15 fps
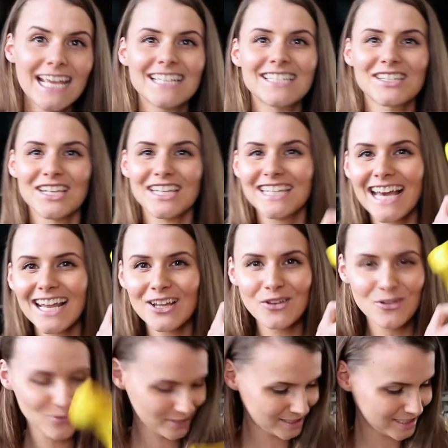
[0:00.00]
It's the
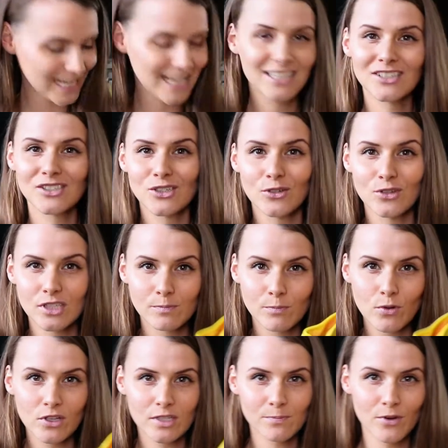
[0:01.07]
yellow set, so the
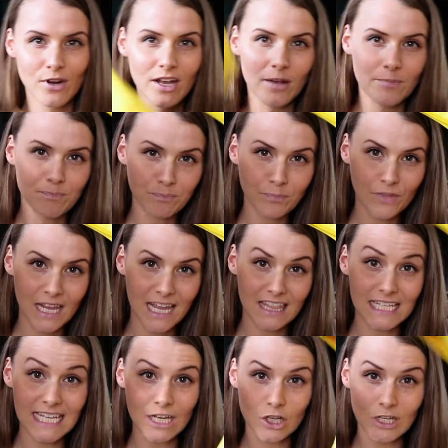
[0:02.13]
sports bra and the yellow